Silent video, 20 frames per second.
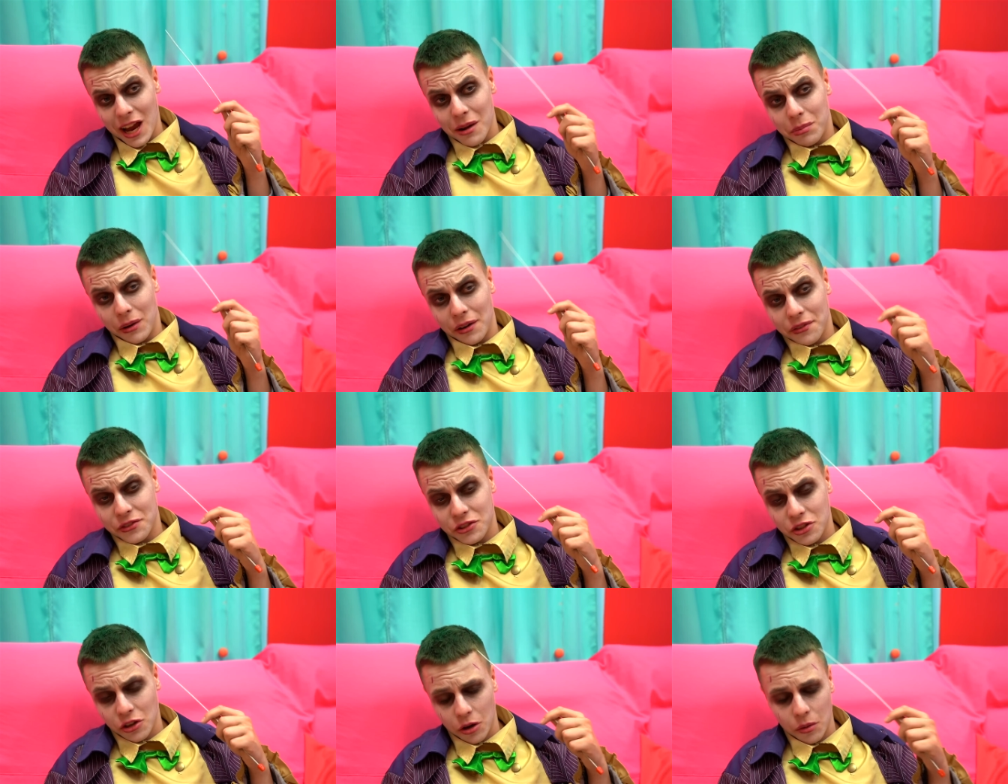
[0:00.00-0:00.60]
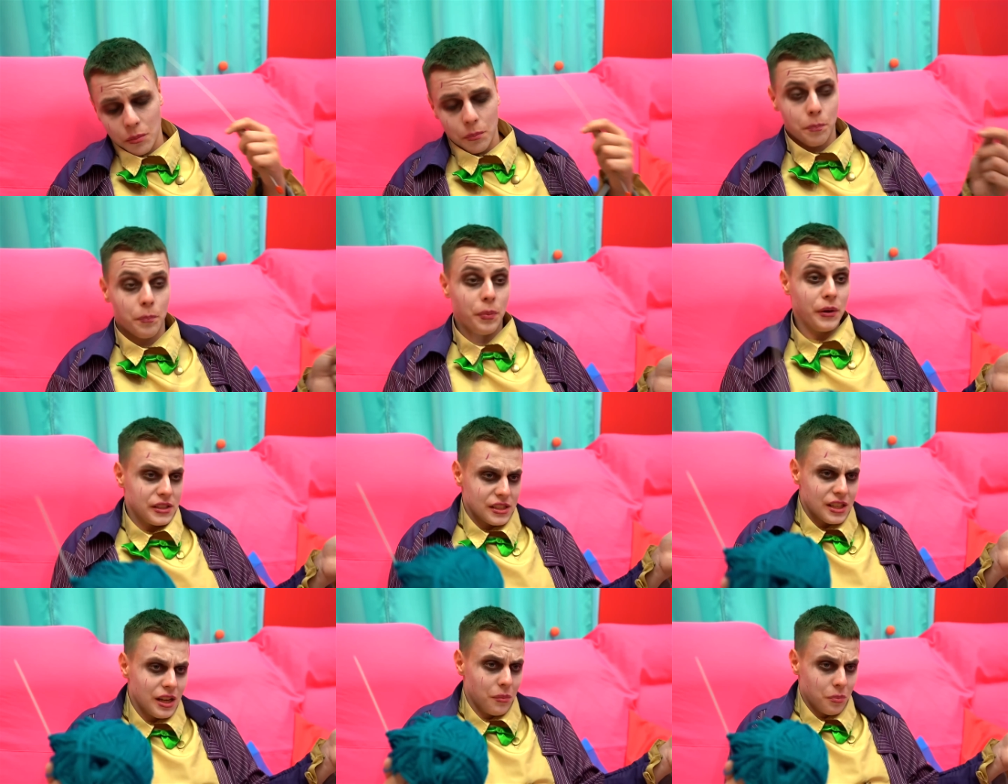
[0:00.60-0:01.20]
took care of
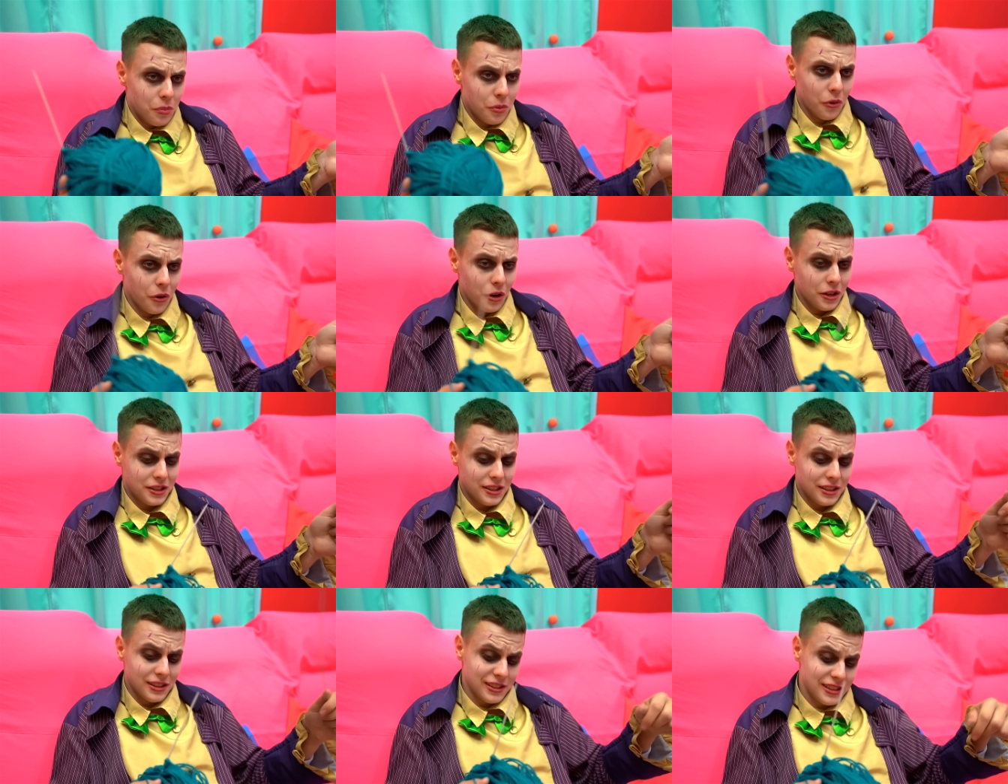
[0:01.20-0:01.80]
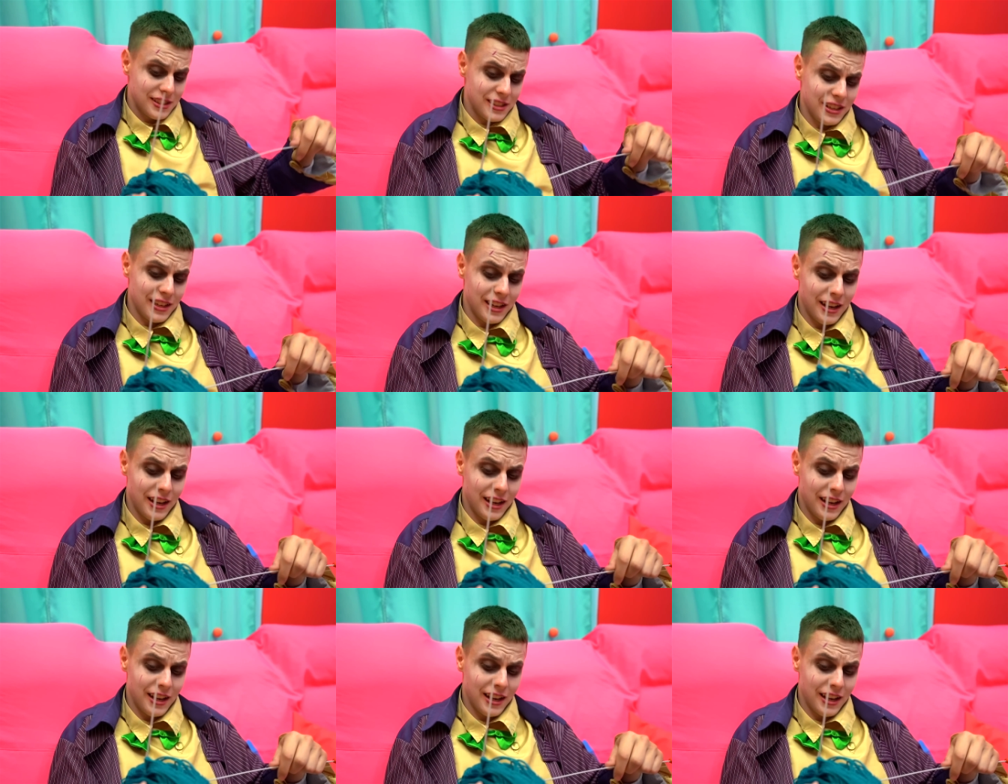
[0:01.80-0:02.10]
all that.